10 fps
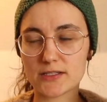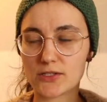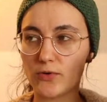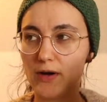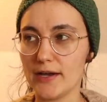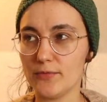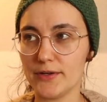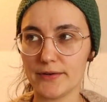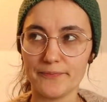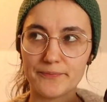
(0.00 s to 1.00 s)
so I
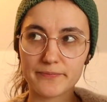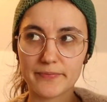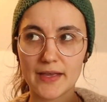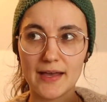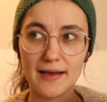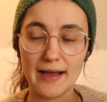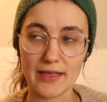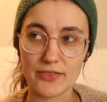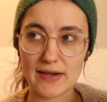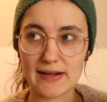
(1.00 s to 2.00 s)
would
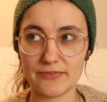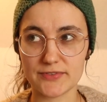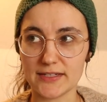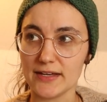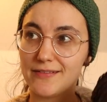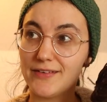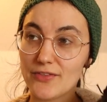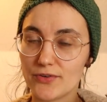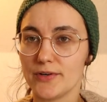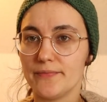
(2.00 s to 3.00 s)
either have to get
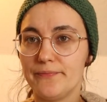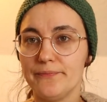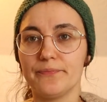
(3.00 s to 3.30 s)
another